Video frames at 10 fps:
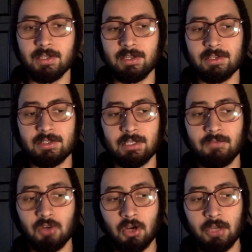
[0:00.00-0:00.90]
is if
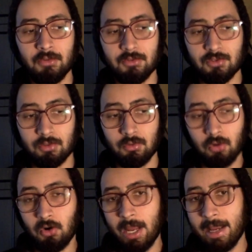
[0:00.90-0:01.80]
you're going to use
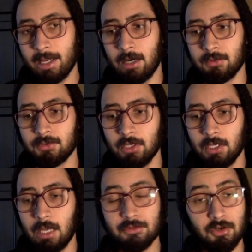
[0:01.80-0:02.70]
Google
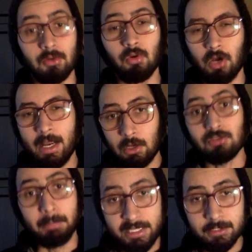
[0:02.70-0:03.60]
Hangouts
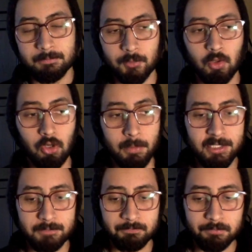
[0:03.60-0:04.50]
Meet, Google Meet,